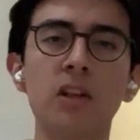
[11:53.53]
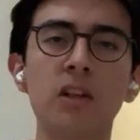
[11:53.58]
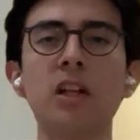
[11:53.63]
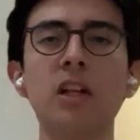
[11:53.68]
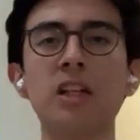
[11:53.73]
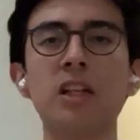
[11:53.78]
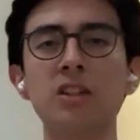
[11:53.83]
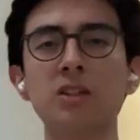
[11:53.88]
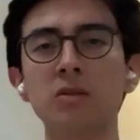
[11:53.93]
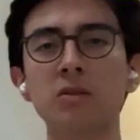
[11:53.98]

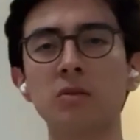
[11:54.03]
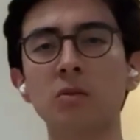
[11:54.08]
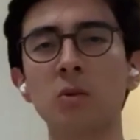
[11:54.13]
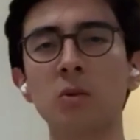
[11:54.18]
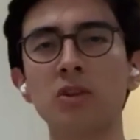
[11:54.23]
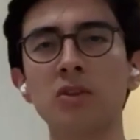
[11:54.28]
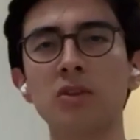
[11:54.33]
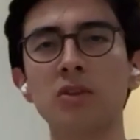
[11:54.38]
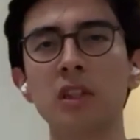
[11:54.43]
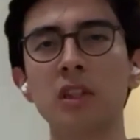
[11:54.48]
at least
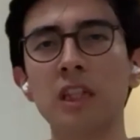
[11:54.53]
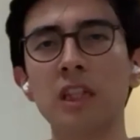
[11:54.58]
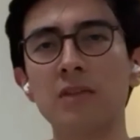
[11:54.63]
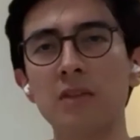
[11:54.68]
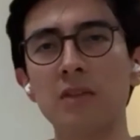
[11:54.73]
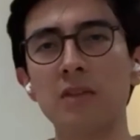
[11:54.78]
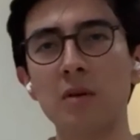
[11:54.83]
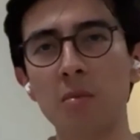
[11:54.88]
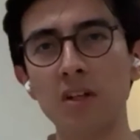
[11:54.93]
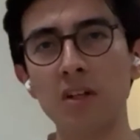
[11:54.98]
was
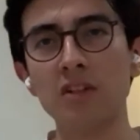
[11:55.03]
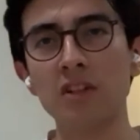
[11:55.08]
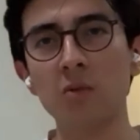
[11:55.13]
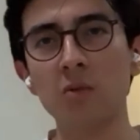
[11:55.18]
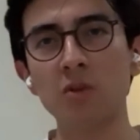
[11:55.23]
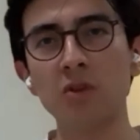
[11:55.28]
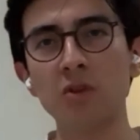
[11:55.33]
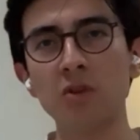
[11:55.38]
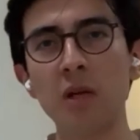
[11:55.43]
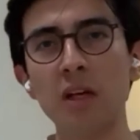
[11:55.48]
even
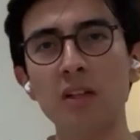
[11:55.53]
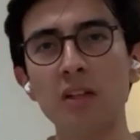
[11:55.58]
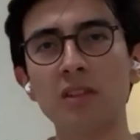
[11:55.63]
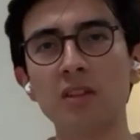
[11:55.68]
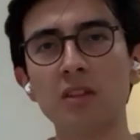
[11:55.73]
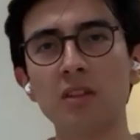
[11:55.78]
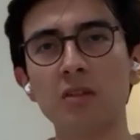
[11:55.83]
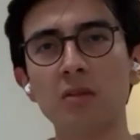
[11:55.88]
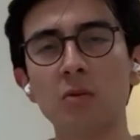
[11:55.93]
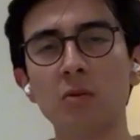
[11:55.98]
better than we
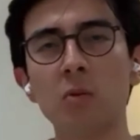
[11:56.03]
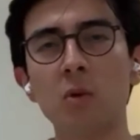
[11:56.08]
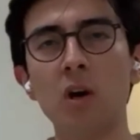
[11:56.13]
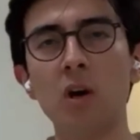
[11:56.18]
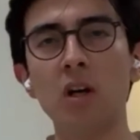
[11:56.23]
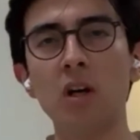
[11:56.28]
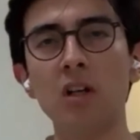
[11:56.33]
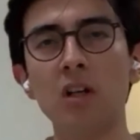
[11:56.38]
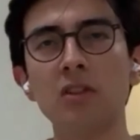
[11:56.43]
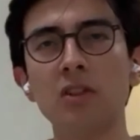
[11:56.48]
expected
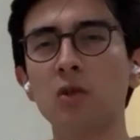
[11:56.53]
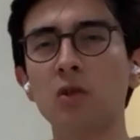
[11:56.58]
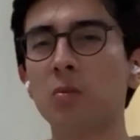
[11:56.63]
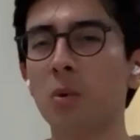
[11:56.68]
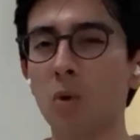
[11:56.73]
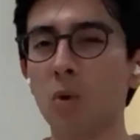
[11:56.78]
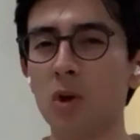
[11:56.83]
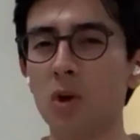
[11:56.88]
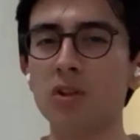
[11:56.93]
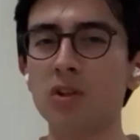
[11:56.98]
was the
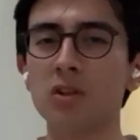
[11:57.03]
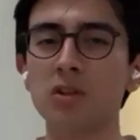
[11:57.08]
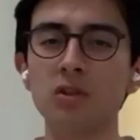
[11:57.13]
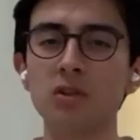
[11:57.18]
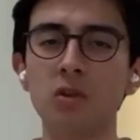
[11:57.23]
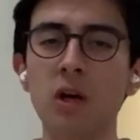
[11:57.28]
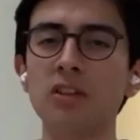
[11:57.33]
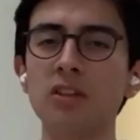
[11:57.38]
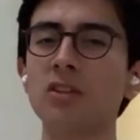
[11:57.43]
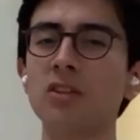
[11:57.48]

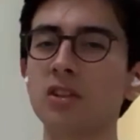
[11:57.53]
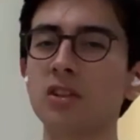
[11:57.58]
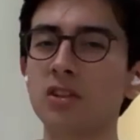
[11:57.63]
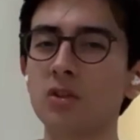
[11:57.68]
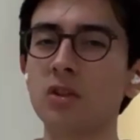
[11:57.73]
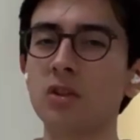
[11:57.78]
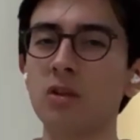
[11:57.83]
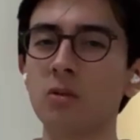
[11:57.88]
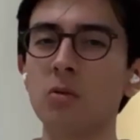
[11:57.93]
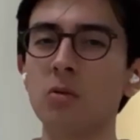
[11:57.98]
support. So as
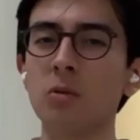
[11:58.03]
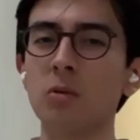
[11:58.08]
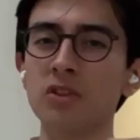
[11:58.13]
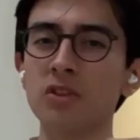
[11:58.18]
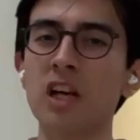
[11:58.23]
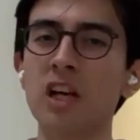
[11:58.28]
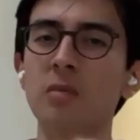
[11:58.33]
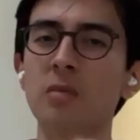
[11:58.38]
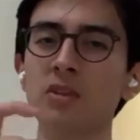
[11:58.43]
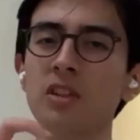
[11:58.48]
I said, like
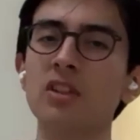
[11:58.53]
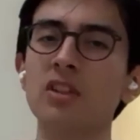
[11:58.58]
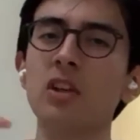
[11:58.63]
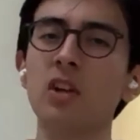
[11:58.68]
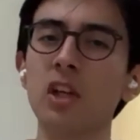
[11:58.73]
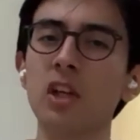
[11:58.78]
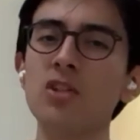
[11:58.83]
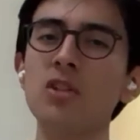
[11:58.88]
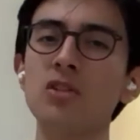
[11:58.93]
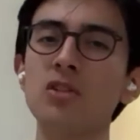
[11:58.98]
we set up this
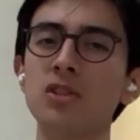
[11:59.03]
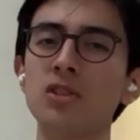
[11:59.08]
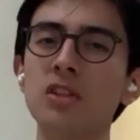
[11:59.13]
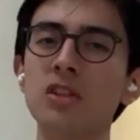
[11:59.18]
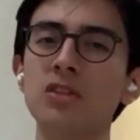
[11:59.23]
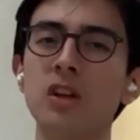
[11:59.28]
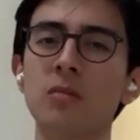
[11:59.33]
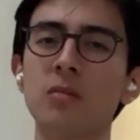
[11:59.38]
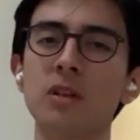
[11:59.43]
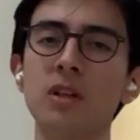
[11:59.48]
escalation
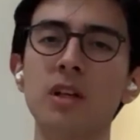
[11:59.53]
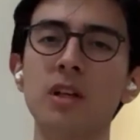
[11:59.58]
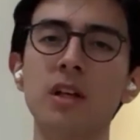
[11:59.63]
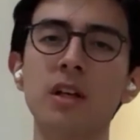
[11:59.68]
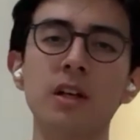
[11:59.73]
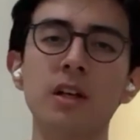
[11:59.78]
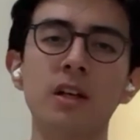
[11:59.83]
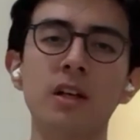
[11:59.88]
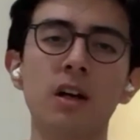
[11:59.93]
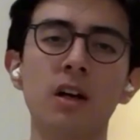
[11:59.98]
system
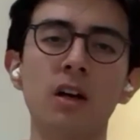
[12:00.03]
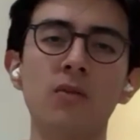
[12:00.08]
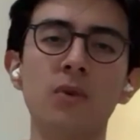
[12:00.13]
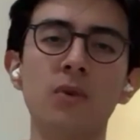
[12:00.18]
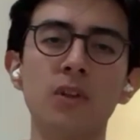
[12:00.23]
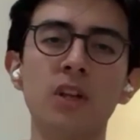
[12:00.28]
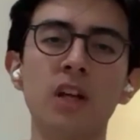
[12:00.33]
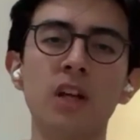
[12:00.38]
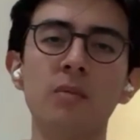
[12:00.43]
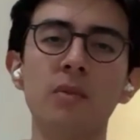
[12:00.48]

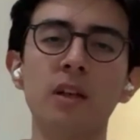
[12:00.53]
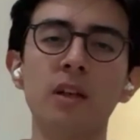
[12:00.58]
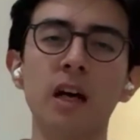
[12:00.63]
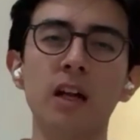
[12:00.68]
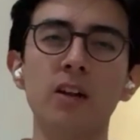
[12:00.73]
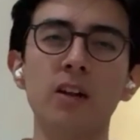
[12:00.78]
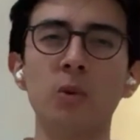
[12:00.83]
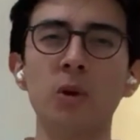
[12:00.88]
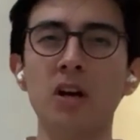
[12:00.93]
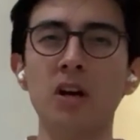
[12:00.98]
uh, for
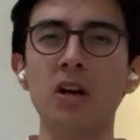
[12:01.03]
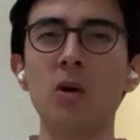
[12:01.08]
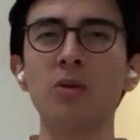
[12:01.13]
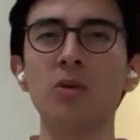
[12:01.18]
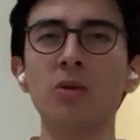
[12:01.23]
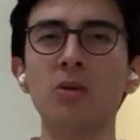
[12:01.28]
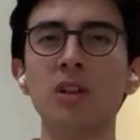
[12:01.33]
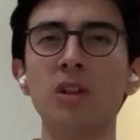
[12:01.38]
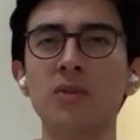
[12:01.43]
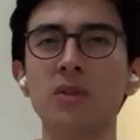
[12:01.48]
them, and we
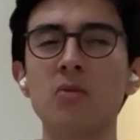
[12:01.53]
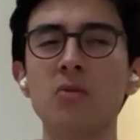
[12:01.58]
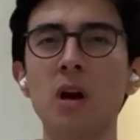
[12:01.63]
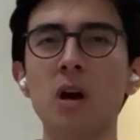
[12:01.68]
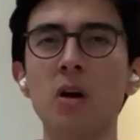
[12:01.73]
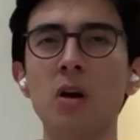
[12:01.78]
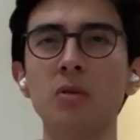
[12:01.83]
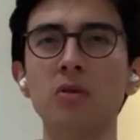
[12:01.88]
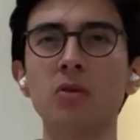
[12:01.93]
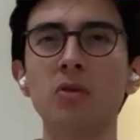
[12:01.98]
accounted for
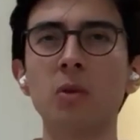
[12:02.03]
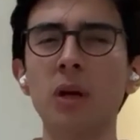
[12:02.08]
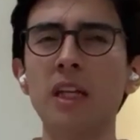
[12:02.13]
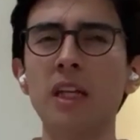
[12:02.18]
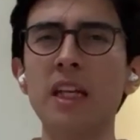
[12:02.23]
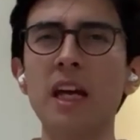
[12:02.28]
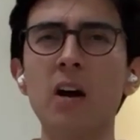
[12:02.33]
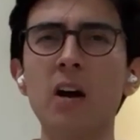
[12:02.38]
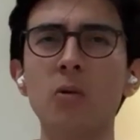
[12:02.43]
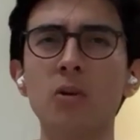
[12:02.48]
around
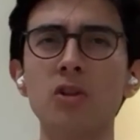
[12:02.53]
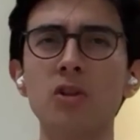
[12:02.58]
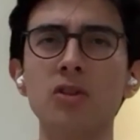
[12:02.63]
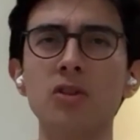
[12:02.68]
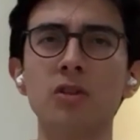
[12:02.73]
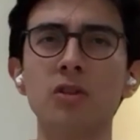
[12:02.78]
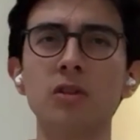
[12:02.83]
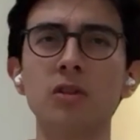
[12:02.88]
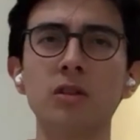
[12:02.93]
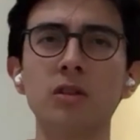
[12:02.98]
twenty
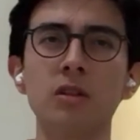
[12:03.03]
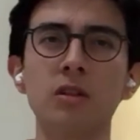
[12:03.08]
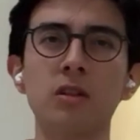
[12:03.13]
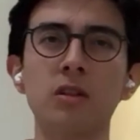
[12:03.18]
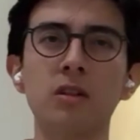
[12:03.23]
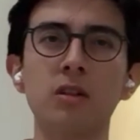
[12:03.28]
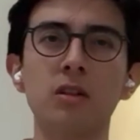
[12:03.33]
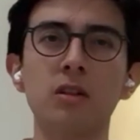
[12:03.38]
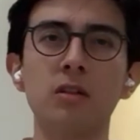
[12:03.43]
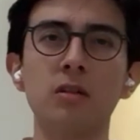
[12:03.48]
hours
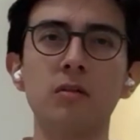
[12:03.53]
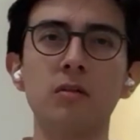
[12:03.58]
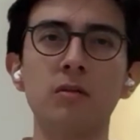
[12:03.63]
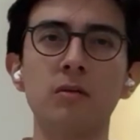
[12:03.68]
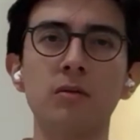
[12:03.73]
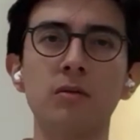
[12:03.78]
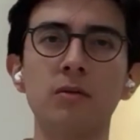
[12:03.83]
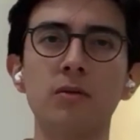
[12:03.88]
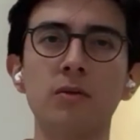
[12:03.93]
uh,